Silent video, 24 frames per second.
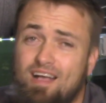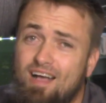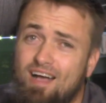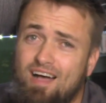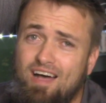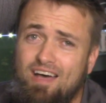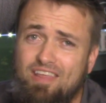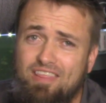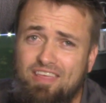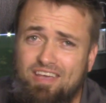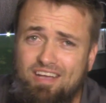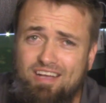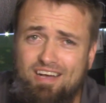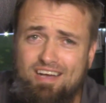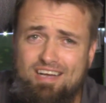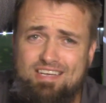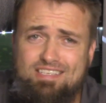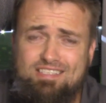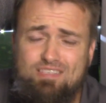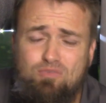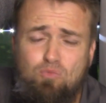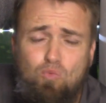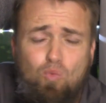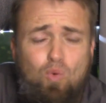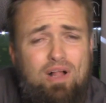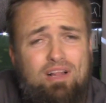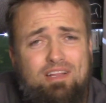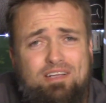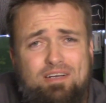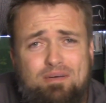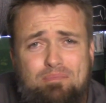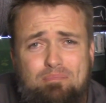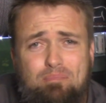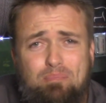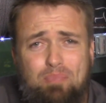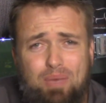Hi there guys, and
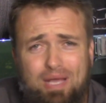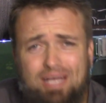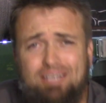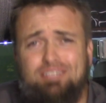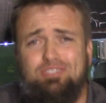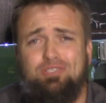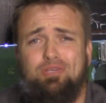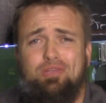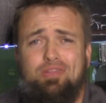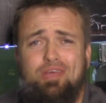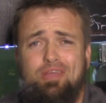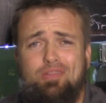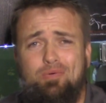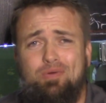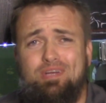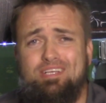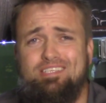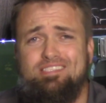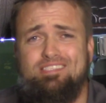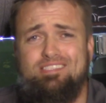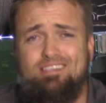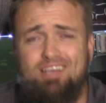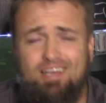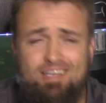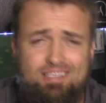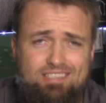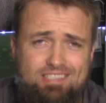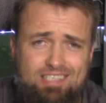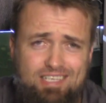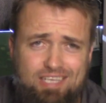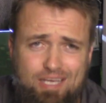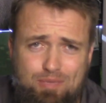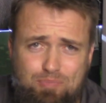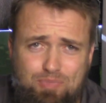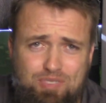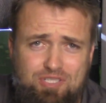welcome back to another
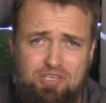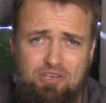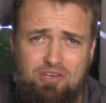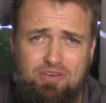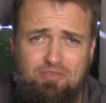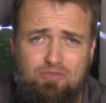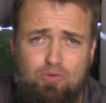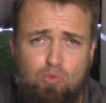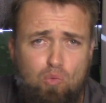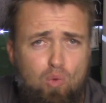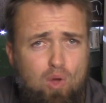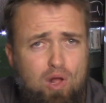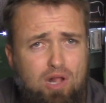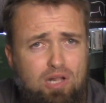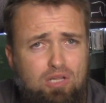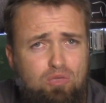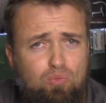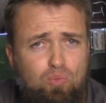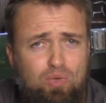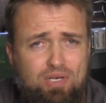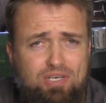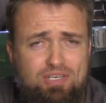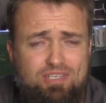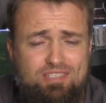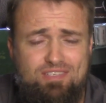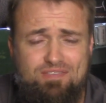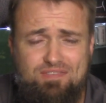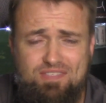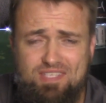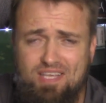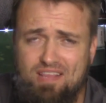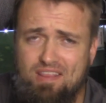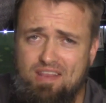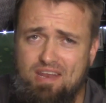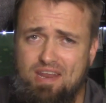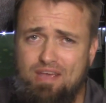exciting episode of the Wild Wonders of
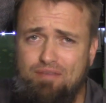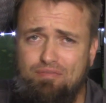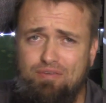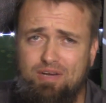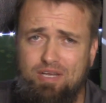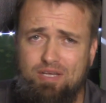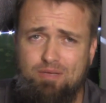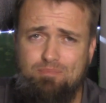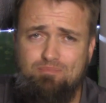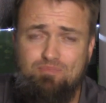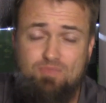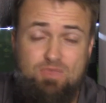Southern Africa.